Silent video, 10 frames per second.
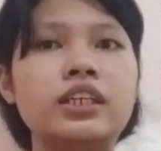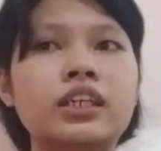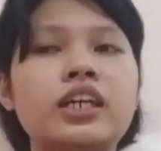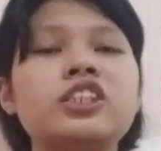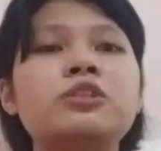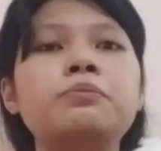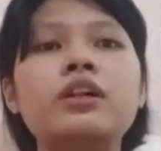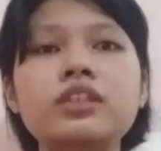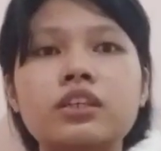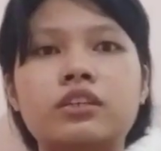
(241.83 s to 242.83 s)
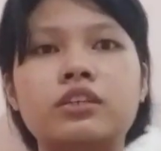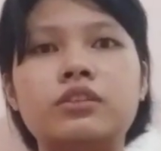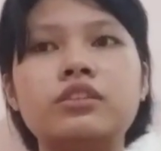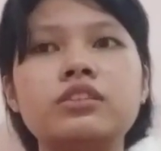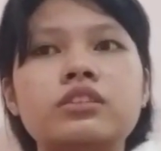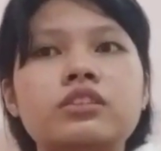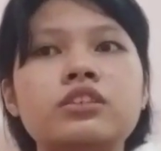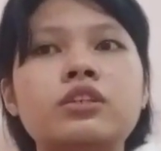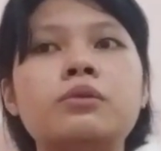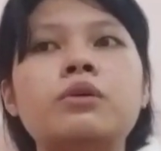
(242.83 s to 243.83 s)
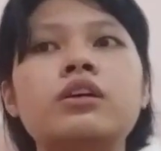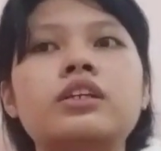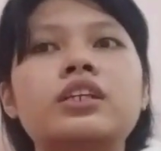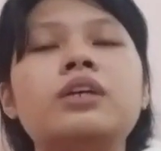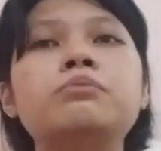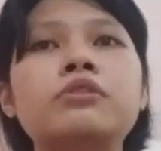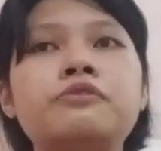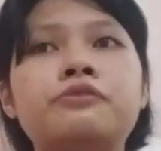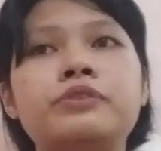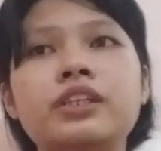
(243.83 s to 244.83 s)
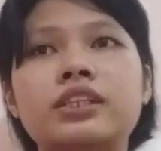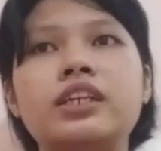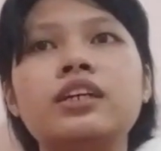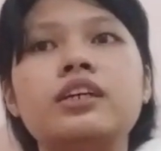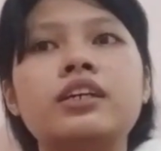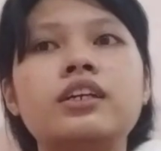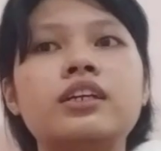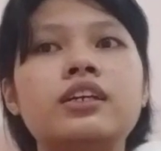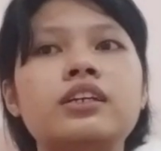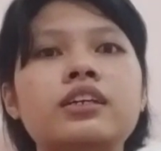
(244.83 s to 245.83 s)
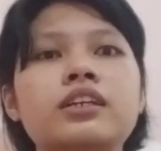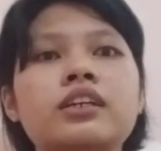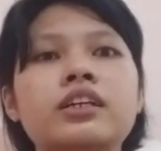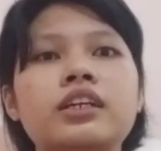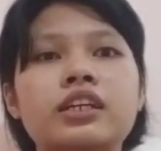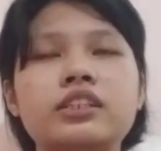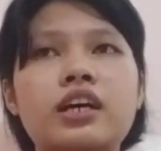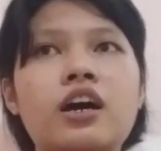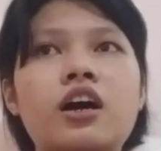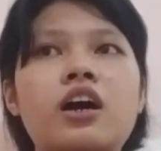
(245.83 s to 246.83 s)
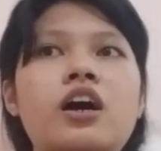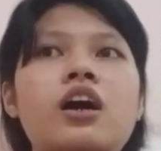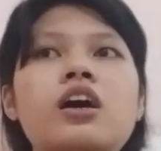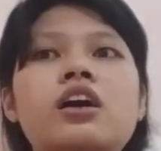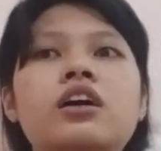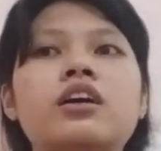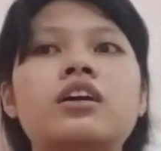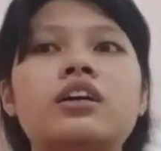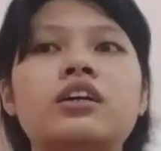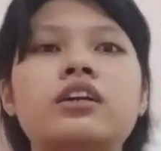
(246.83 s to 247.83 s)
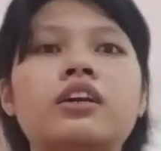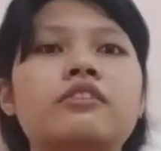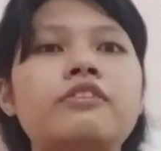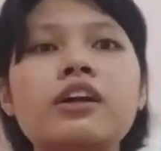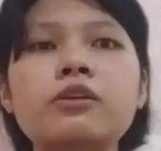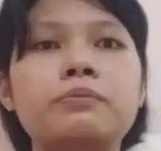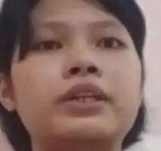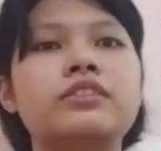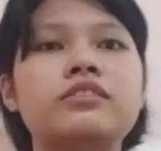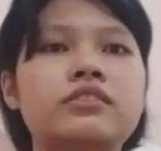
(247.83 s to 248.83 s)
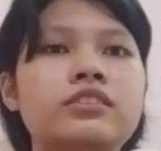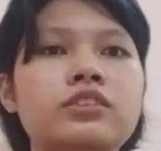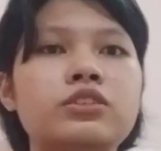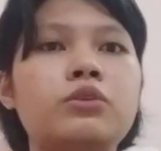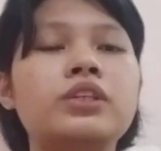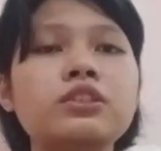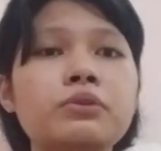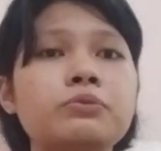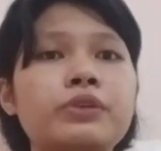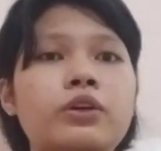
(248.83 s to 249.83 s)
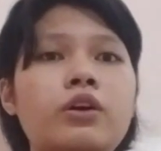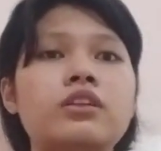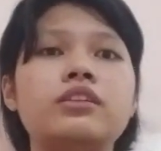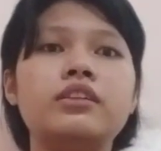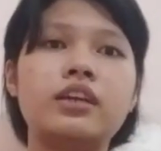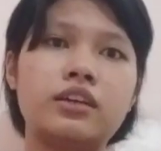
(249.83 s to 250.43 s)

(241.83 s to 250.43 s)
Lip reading: its molecules can move freely in the environment. So that's what we call